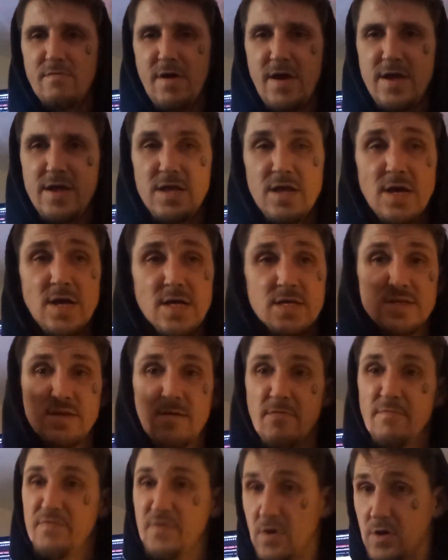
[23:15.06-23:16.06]
right?
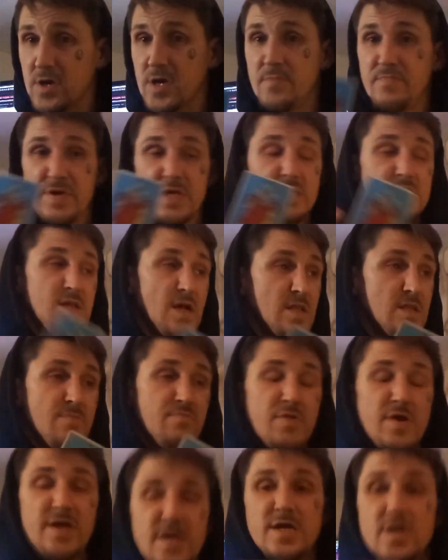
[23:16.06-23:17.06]
Some of y'all could be
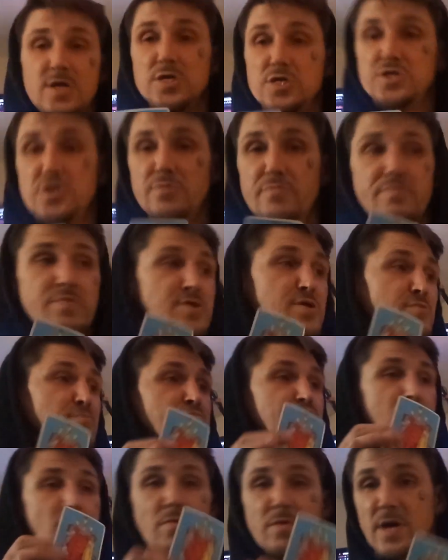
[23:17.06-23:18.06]
celebrating because you
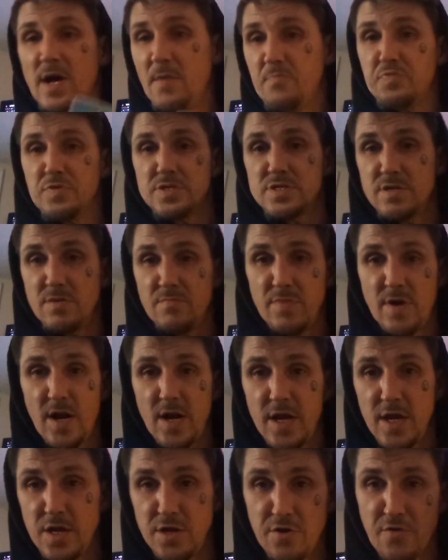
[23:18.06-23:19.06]
broke up with
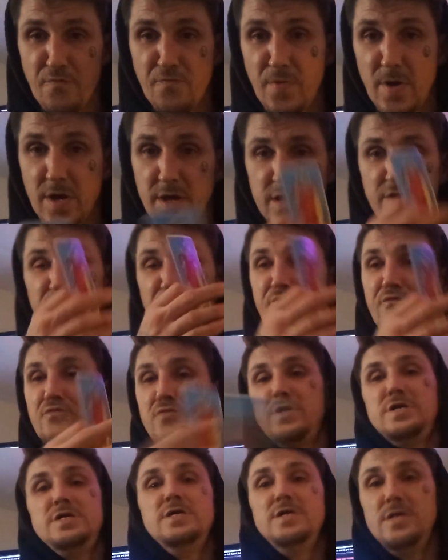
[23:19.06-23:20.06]
somebody and you're fucking
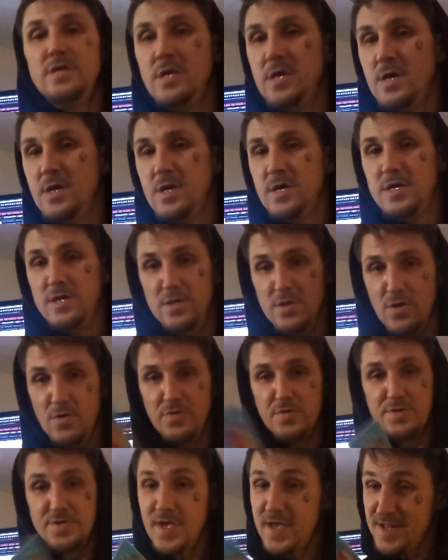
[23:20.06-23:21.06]
free.
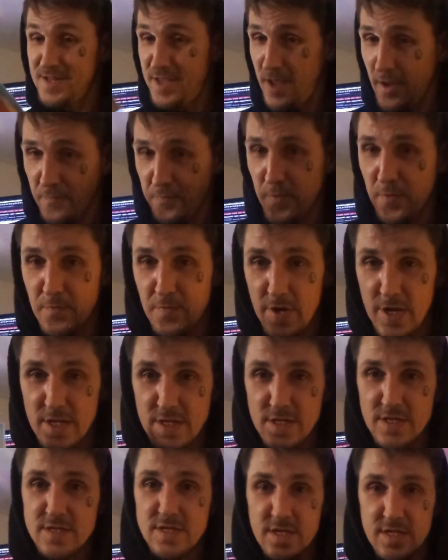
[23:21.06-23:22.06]
There's like different
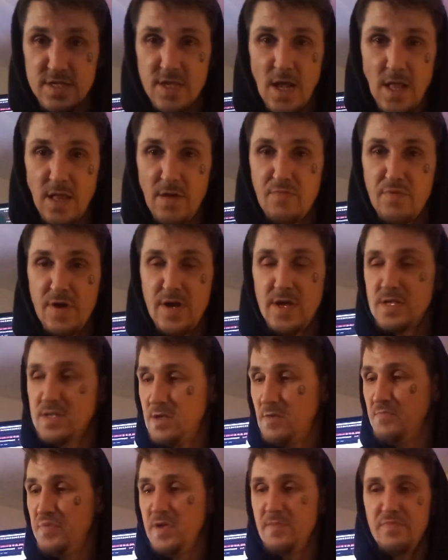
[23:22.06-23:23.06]
reasons to celebrate.
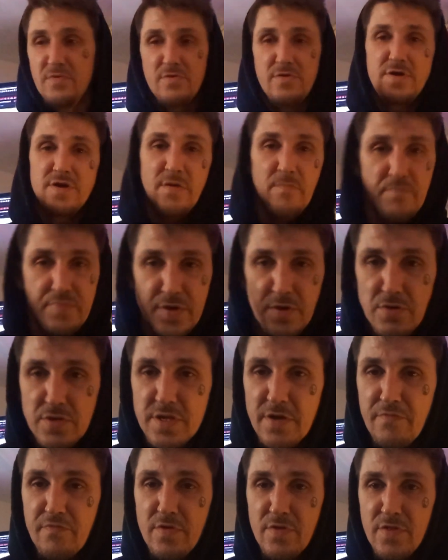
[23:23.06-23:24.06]
Some people are in
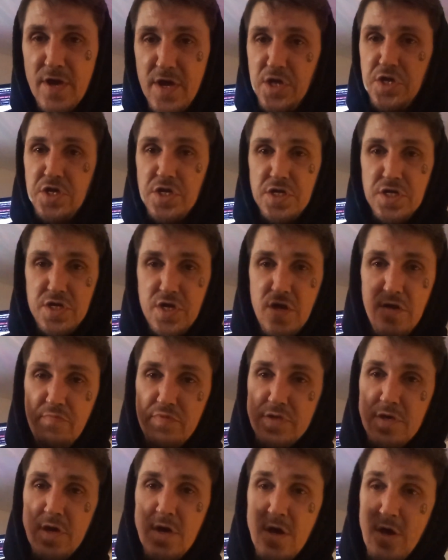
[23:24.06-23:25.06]
abusive
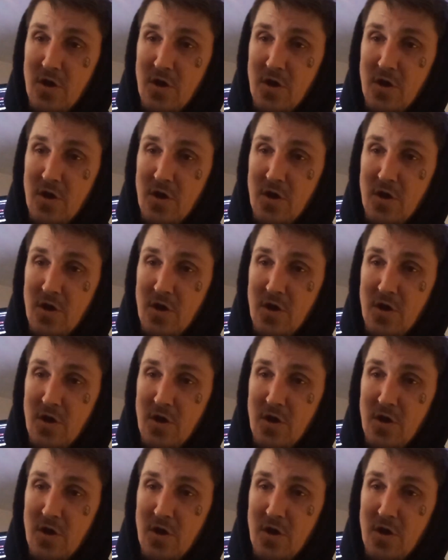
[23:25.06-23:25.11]
relationships,